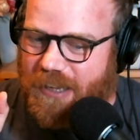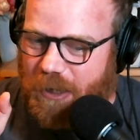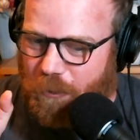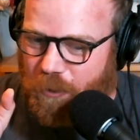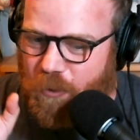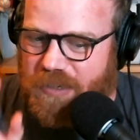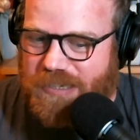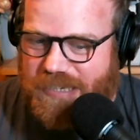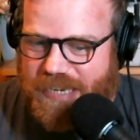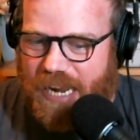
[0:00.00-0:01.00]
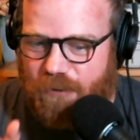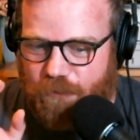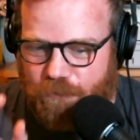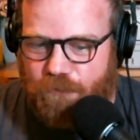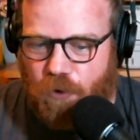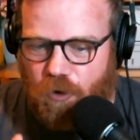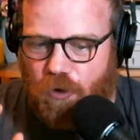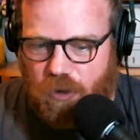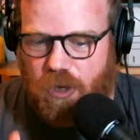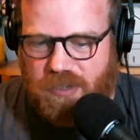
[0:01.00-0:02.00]
you know, you can save full
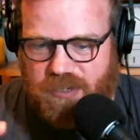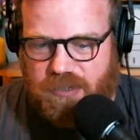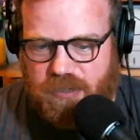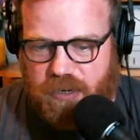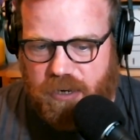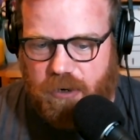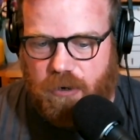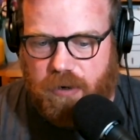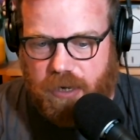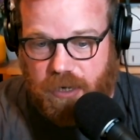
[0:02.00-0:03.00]
clauses in here